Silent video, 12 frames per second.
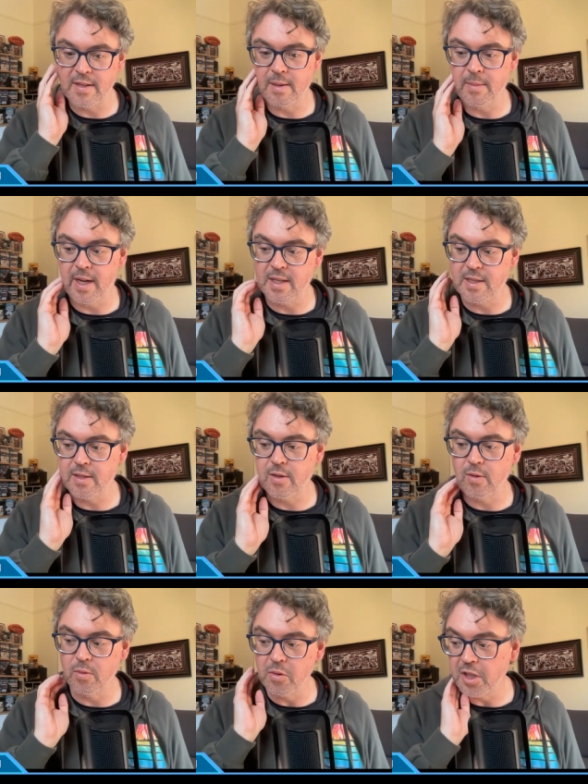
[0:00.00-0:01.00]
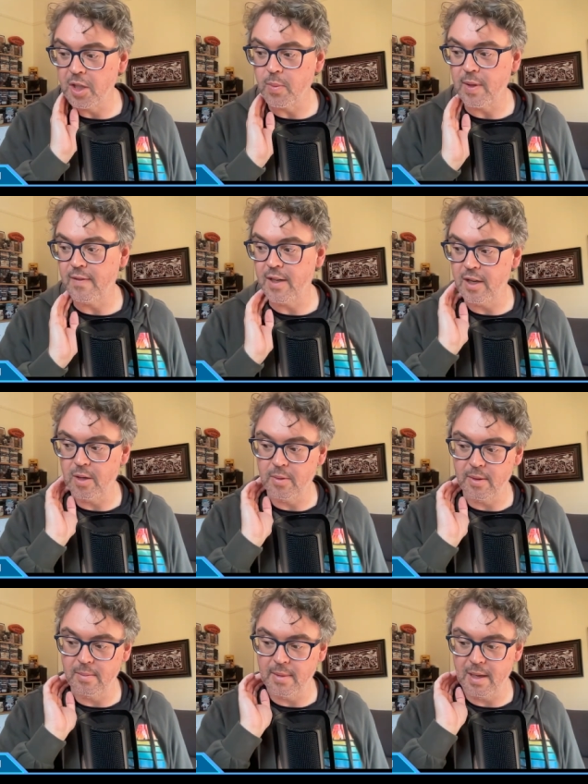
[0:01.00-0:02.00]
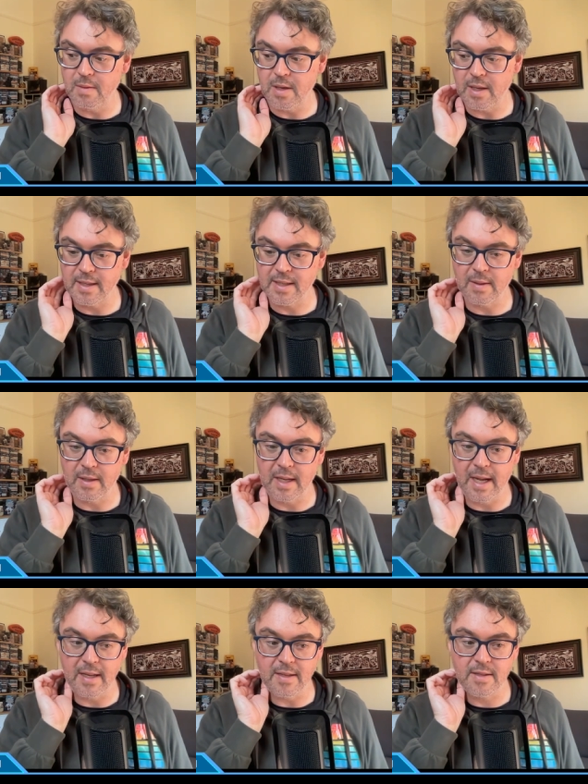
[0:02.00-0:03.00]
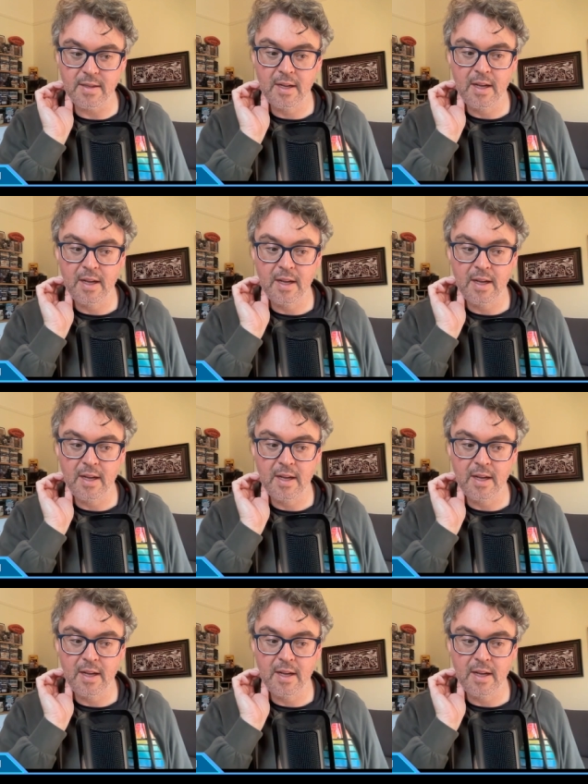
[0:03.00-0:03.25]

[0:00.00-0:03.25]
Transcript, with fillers: might just do a really quick video on maybe in the next couple of days.